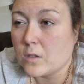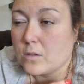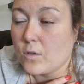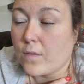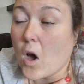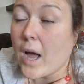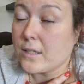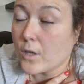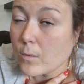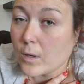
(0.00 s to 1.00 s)
not that I
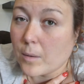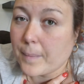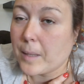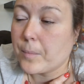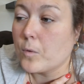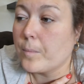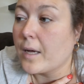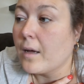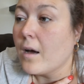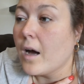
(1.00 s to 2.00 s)
know a lot of people,
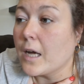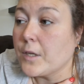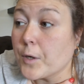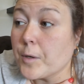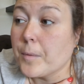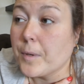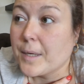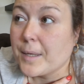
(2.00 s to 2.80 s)
but I know